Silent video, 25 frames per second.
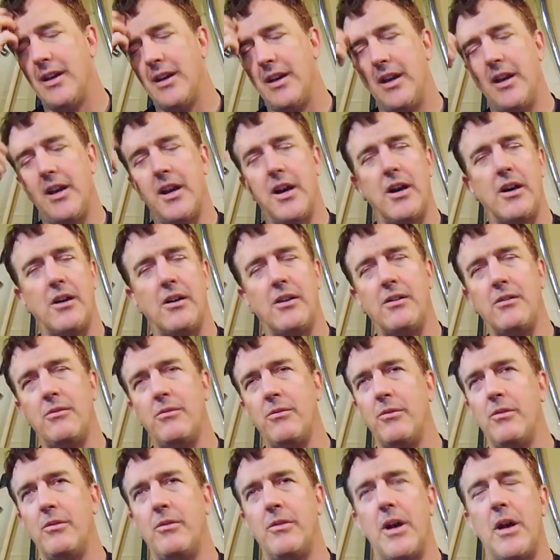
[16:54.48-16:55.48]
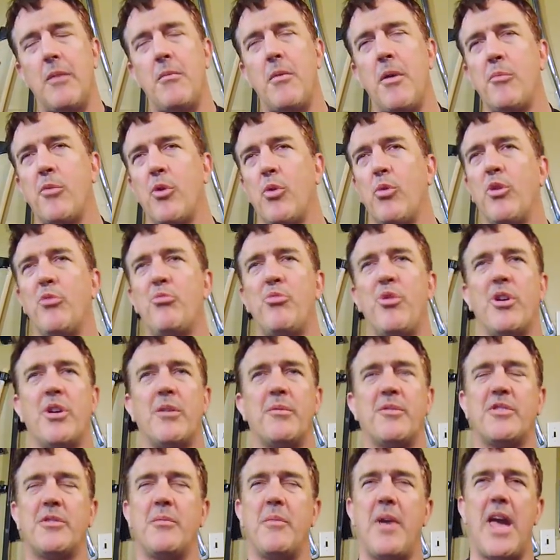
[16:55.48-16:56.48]
you know, I remember we put
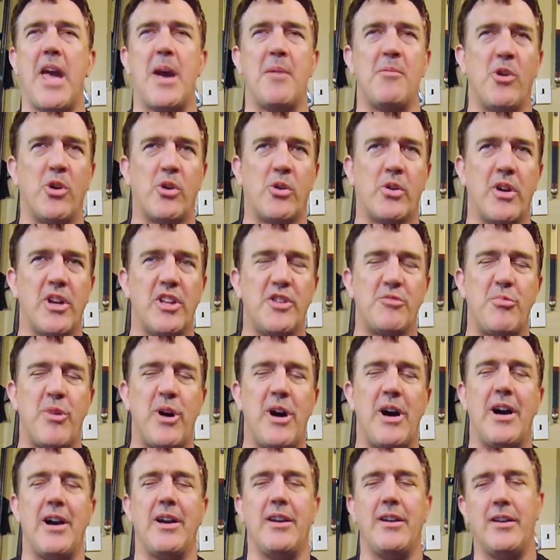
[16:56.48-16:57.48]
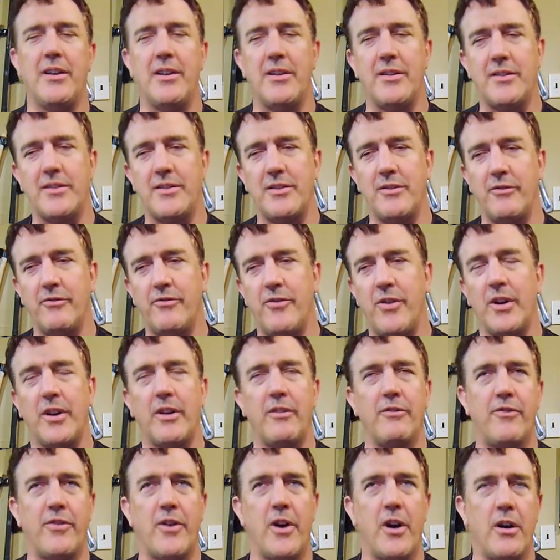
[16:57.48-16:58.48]
up some ammo crates behind us and
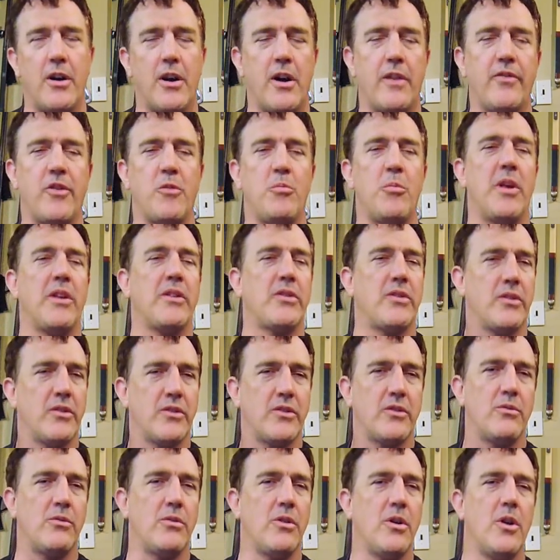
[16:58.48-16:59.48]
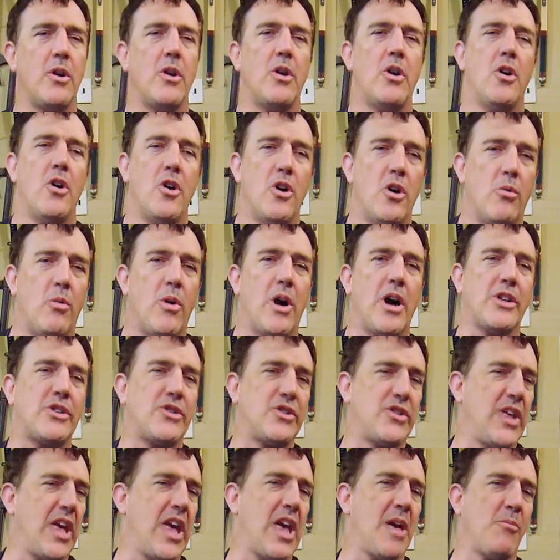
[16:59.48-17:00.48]
fucking fired off the missiles and
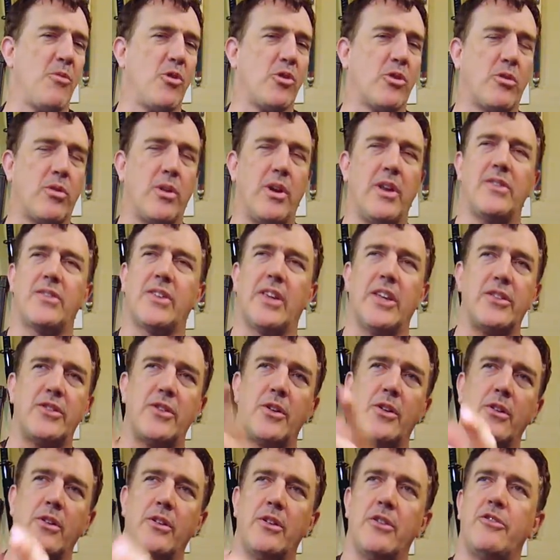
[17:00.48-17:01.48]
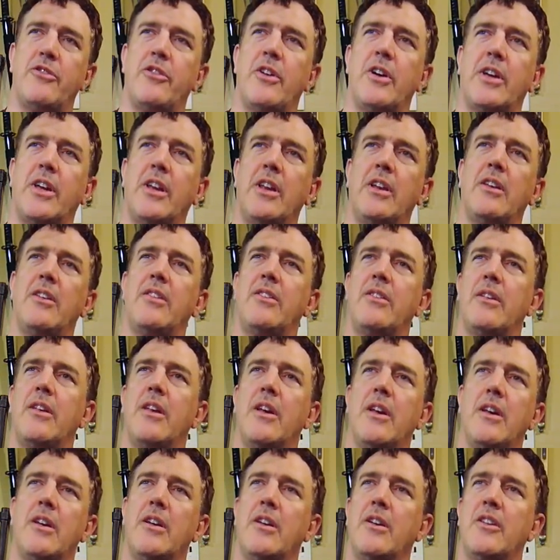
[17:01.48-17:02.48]
watch the ammo crates get turned to fucking,
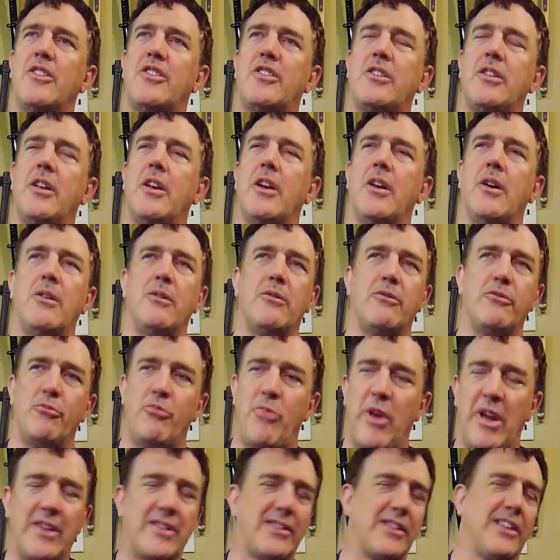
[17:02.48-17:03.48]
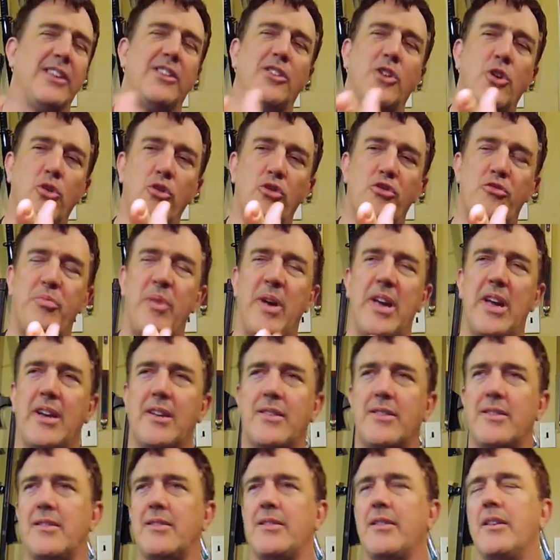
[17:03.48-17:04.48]
you know, basically
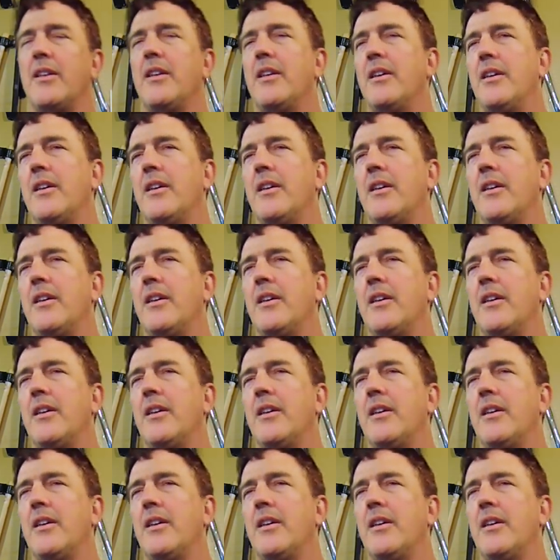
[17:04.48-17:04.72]
toothpicks.